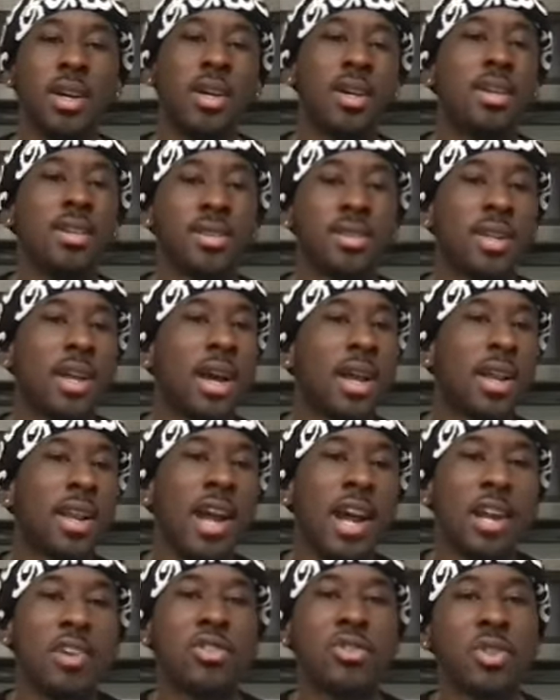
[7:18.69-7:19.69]
it's not
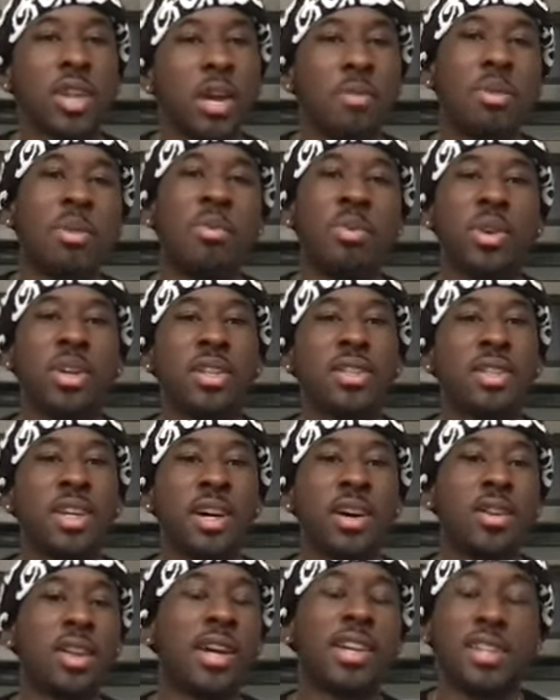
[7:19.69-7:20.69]
natural like people could
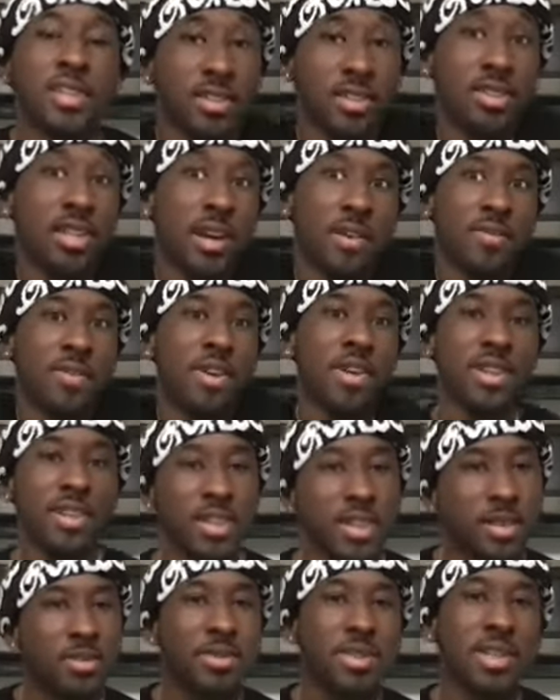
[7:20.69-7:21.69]
tell like you're just not funny you
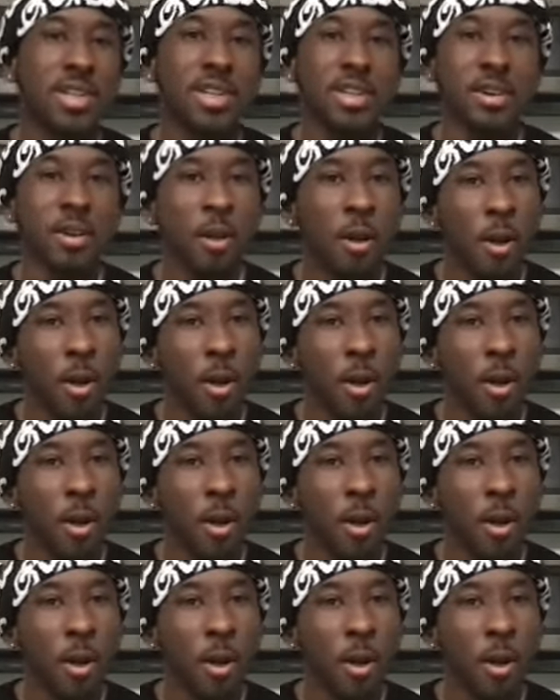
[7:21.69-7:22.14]
know what i'm saying